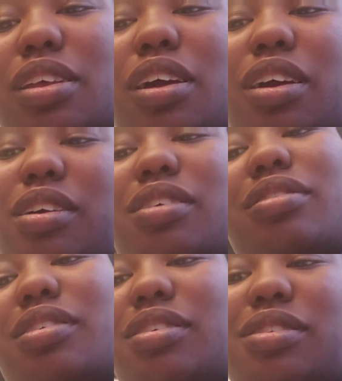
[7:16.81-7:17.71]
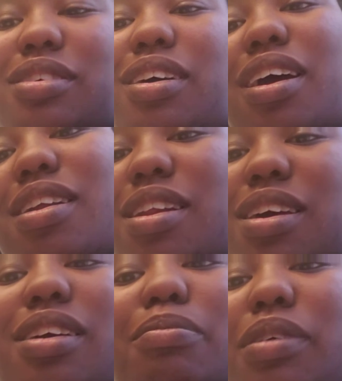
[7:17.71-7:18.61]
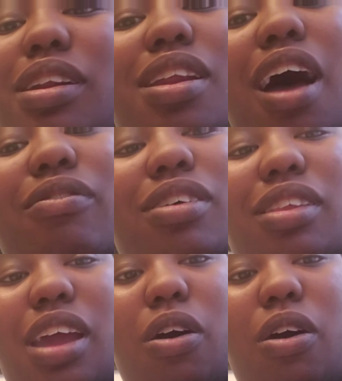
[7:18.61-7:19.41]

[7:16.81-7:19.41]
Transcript: I kind of did, but not really.